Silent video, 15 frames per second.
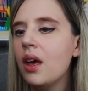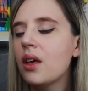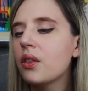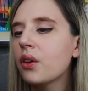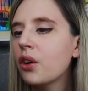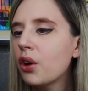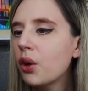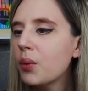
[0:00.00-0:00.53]
The
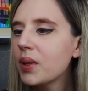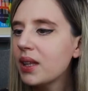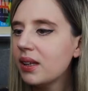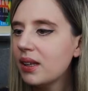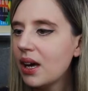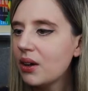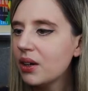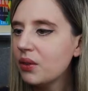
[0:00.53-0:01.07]
Girl with the
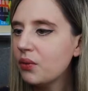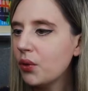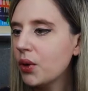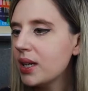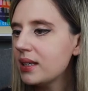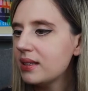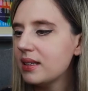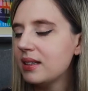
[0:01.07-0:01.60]
Louding
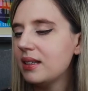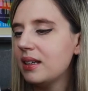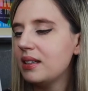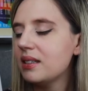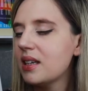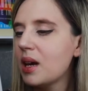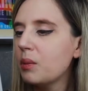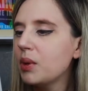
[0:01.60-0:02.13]
Voice is a
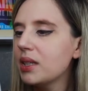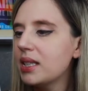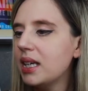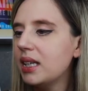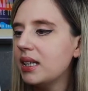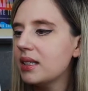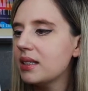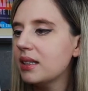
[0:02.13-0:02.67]

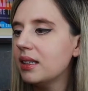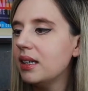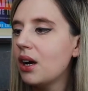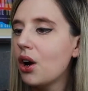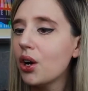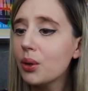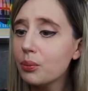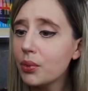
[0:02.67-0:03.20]
simultaneously
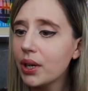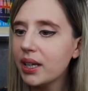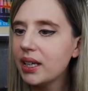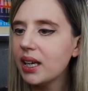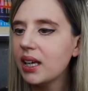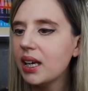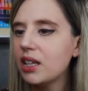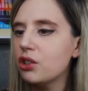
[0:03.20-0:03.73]

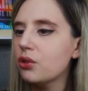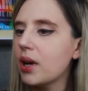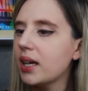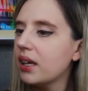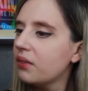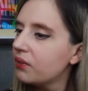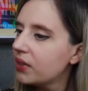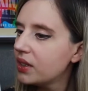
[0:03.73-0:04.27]
heartbreaking and
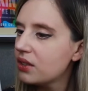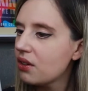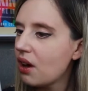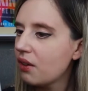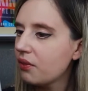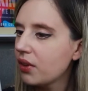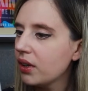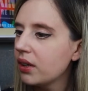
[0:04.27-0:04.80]
triumphant
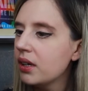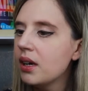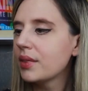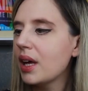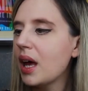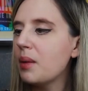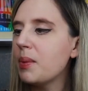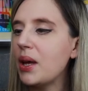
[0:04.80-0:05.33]
novel
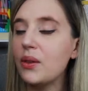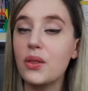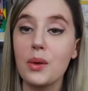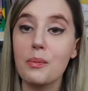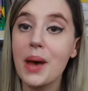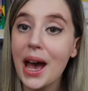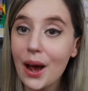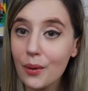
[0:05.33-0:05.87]
about the
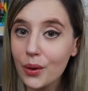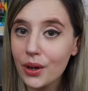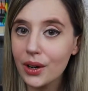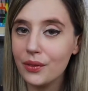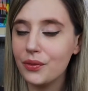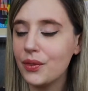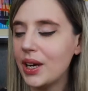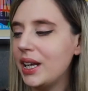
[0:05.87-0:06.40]
power
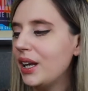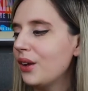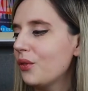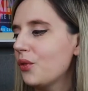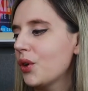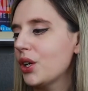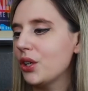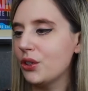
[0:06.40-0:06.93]
of fighting
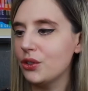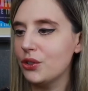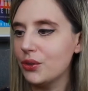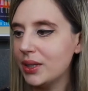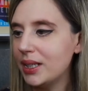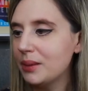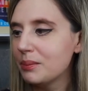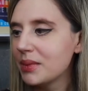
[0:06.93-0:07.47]
for your
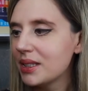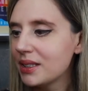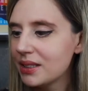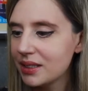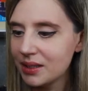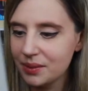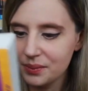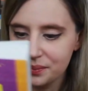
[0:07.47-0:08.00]

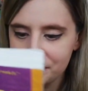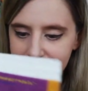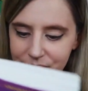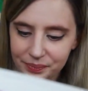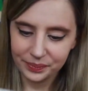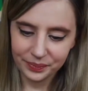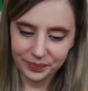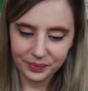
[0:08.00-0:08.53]
dreams.
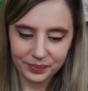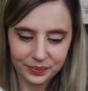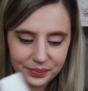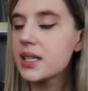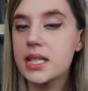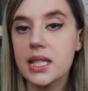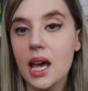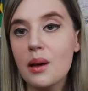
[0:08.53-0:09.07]

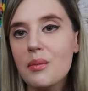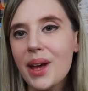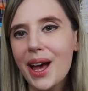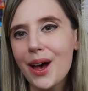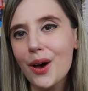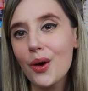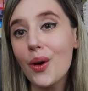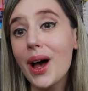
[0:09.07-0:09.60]

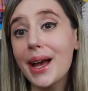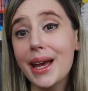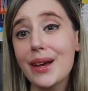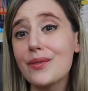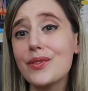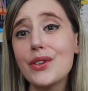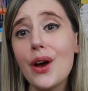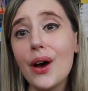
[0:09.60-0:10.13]
Somehow I
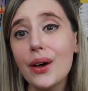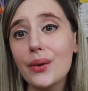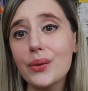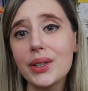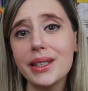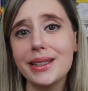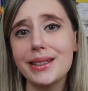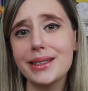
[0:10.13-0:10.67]
have not
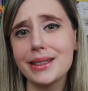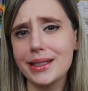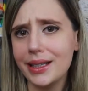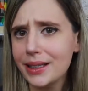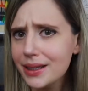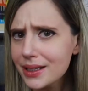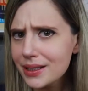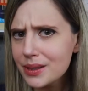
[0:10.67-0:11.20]
really
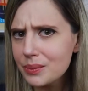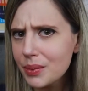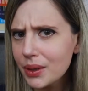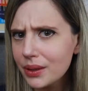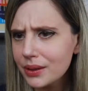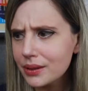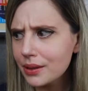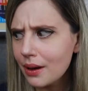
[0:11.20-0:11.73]
seen this
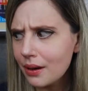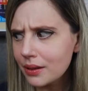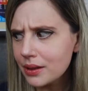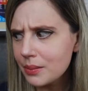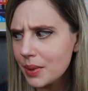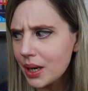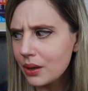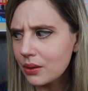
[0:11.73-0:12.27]
book talked
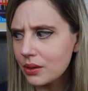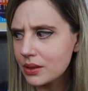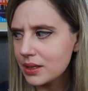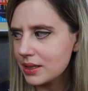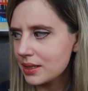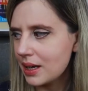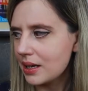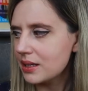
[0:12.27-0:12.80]
about or
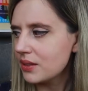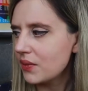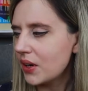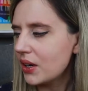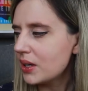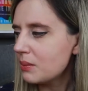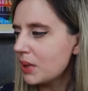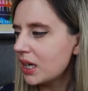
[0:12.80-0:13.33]
discussed
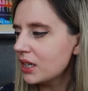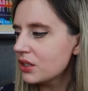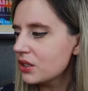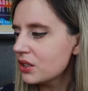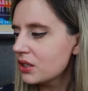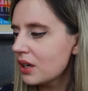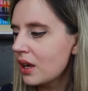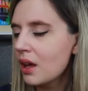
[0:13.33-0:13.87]
very much,